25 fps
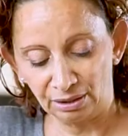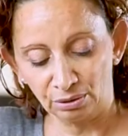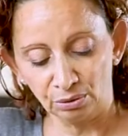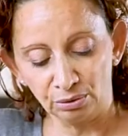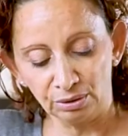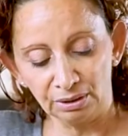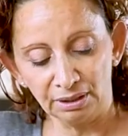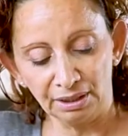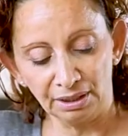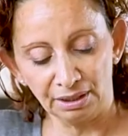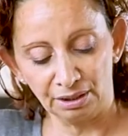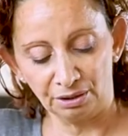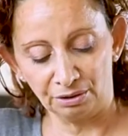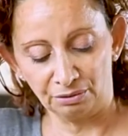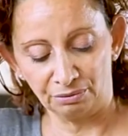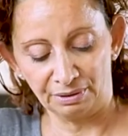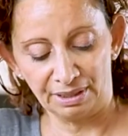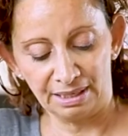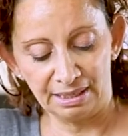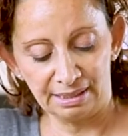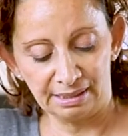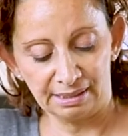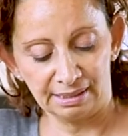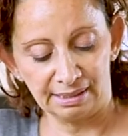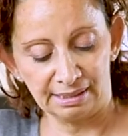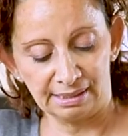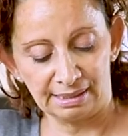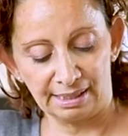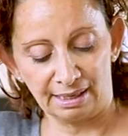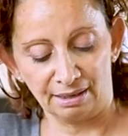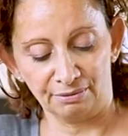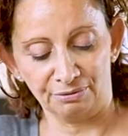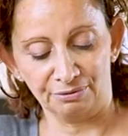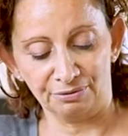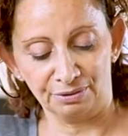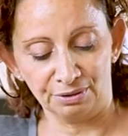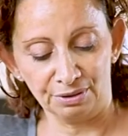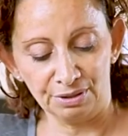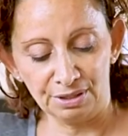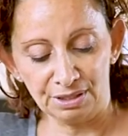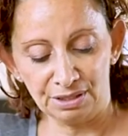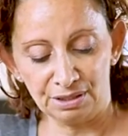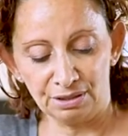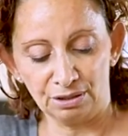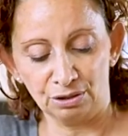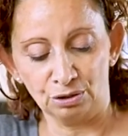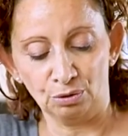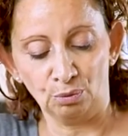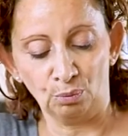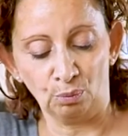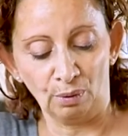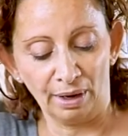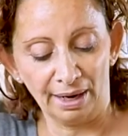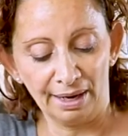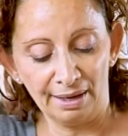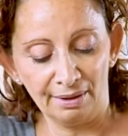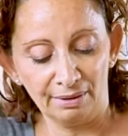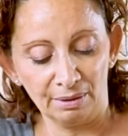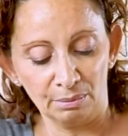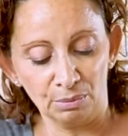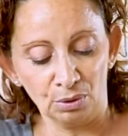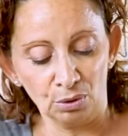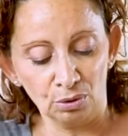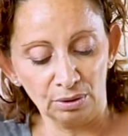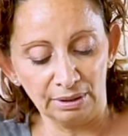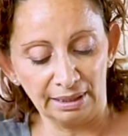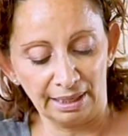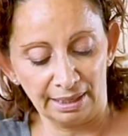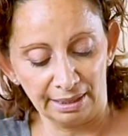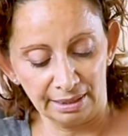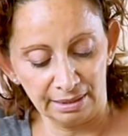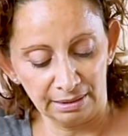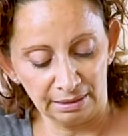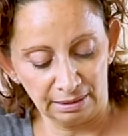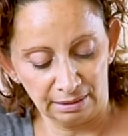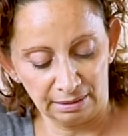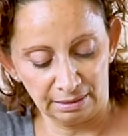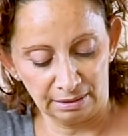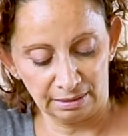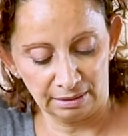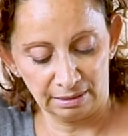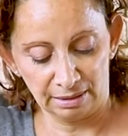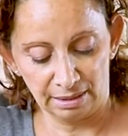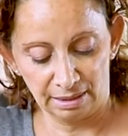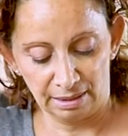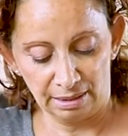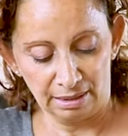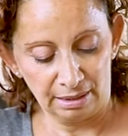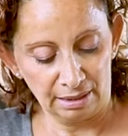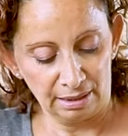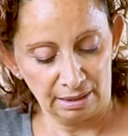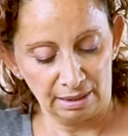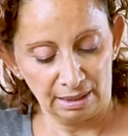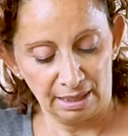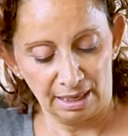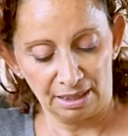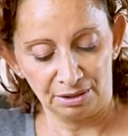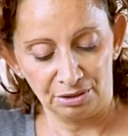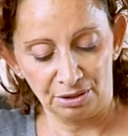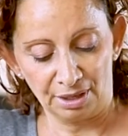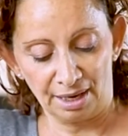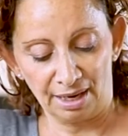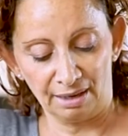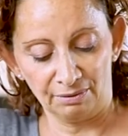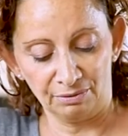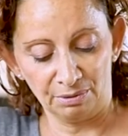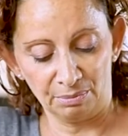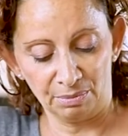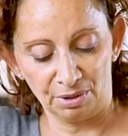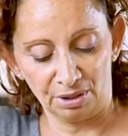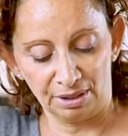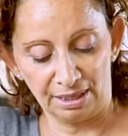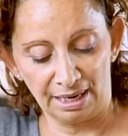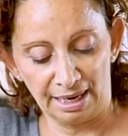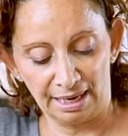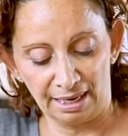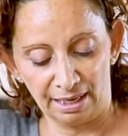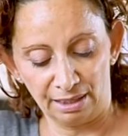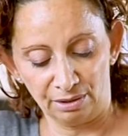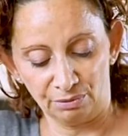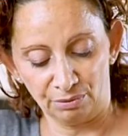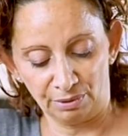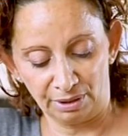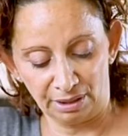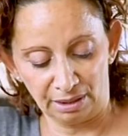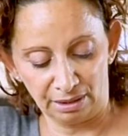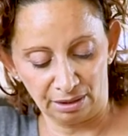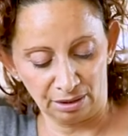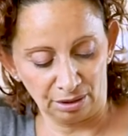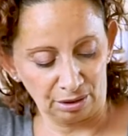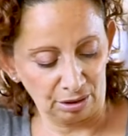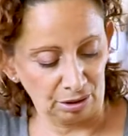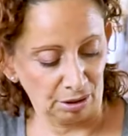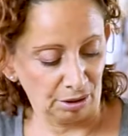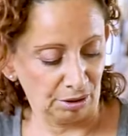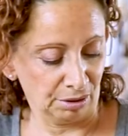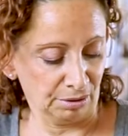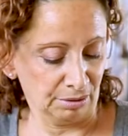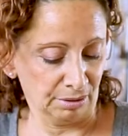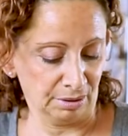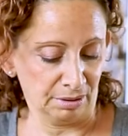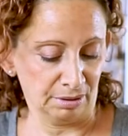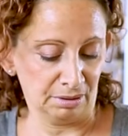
all the ingredients out first, you weigh them all out, and you have them on hand ready to go.